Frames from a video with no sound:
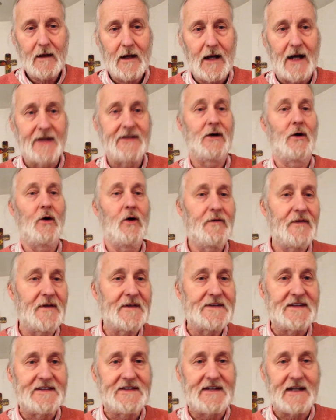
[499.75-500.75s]
And they
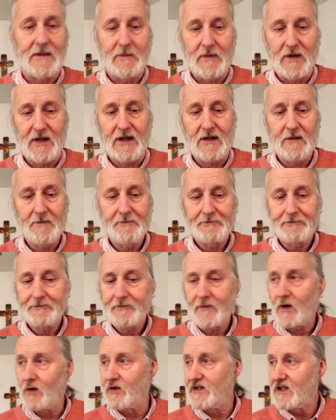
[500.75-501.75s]
offered to take me
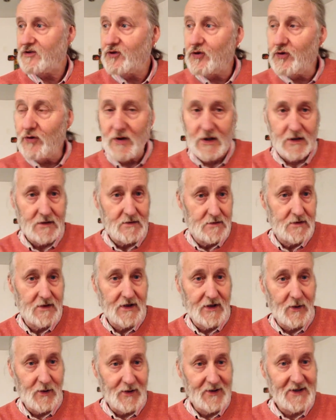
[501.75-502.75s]
on a tour of
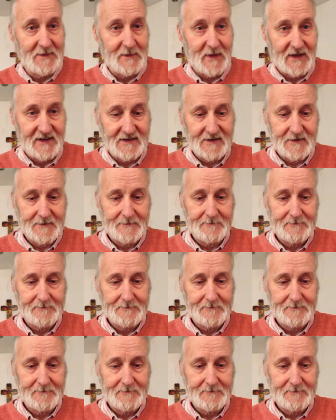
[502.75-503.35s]
the hospice.